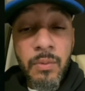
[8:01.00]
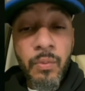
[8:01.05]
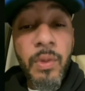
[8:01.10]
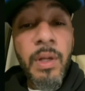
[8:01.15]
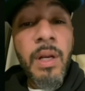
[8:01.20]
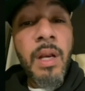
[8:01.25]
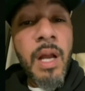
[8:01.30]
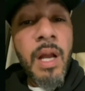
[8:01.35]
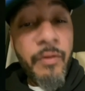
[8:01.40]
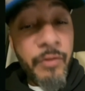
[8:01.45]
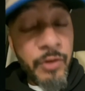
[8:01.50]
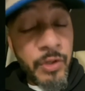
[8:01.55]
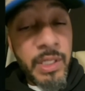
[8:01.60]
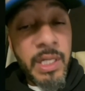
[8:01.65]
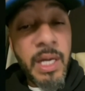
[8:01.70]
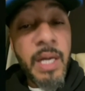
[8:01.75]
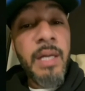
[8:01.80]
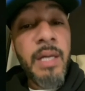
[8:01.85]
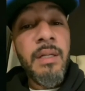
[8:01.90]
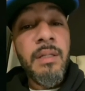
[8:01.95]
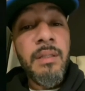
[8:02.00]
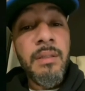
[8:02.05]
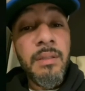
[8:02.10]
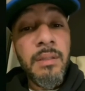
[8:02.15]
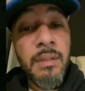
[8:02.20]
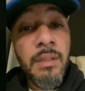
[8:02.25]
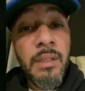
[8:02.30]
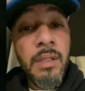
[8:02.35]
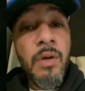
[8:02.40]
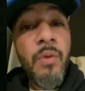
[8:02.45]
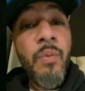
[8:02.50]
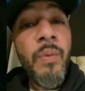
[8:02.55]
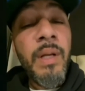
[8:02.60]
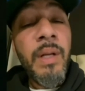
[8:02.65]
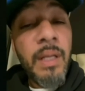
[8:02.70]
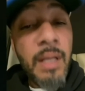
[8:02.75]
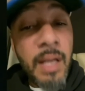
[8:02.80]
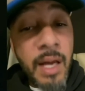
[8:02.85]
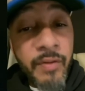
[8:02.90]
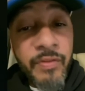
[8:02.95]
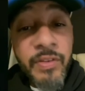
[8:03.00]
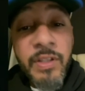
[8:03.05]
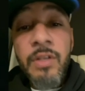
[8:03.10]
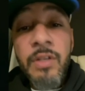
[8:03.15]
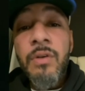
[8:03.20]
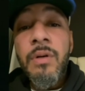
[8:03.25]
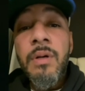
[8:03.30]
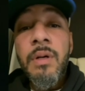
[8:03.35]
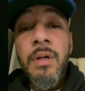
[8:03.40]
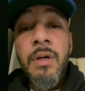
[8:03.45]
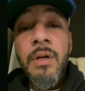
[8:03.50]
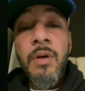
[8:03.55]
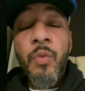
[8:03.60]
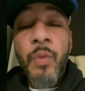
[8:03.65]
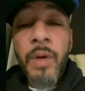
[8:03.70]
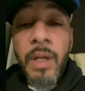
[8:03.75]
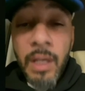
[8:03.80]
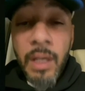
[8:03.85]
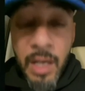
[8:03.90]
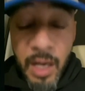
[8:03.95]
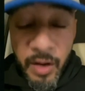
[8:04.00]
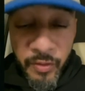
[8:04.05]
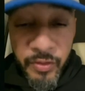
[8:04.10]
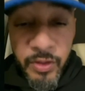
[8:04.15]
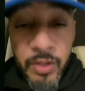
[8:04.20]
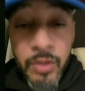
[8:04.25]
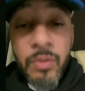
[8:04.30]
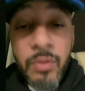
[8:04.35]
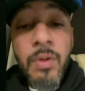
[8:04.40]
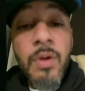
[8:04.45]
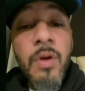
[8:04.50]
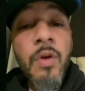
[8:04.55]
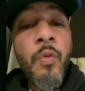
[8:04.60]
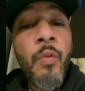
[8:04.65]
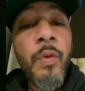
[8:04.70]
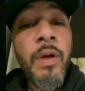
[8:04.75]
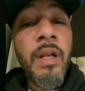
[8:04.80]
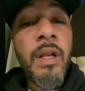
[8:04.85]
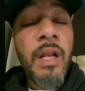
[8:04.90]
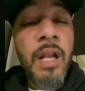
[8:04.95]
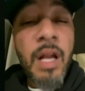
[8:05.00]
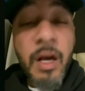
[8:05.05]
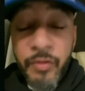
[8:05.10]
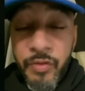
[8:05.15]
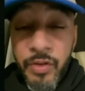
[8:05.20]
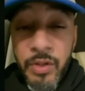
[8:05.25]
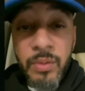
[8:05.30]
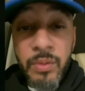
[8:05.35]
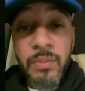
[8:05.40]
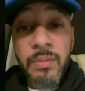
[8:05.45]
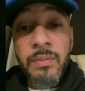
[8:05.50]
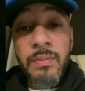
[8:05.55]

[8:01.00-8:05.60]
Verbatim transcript: We love you, King. We love you. We love you. We love you.